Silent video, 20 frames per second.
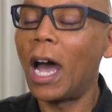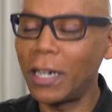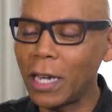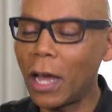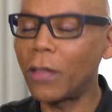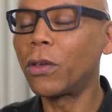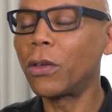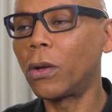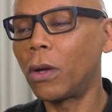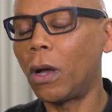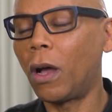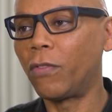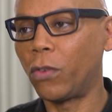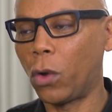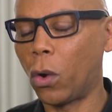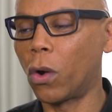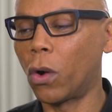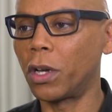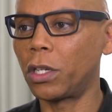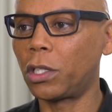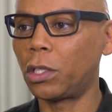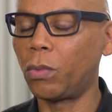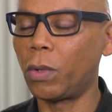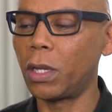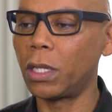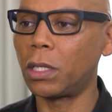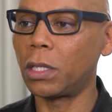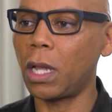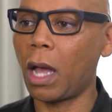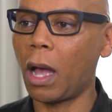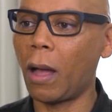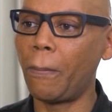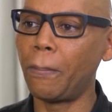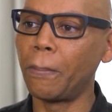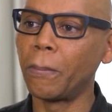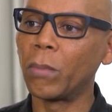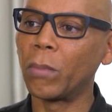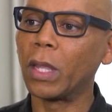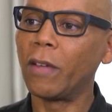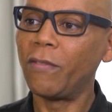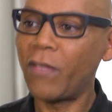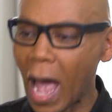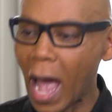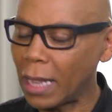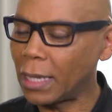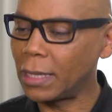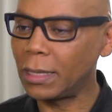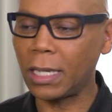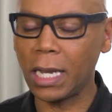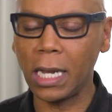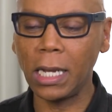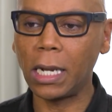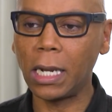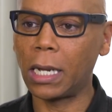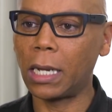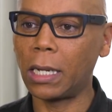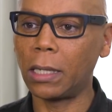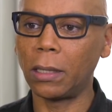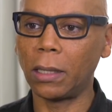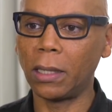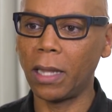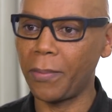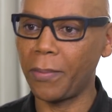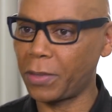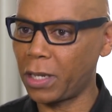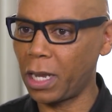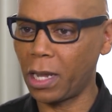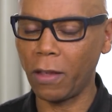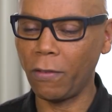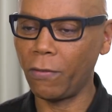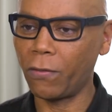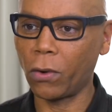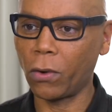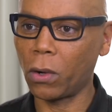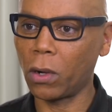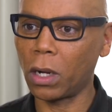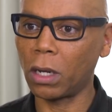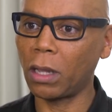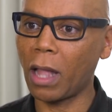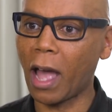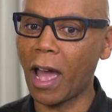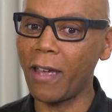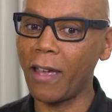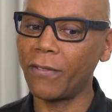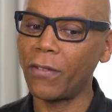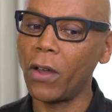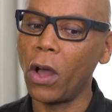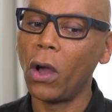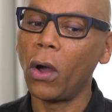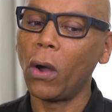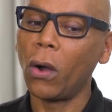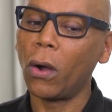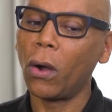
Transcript: Another, of course, was um, Valentina lip syncing for her life,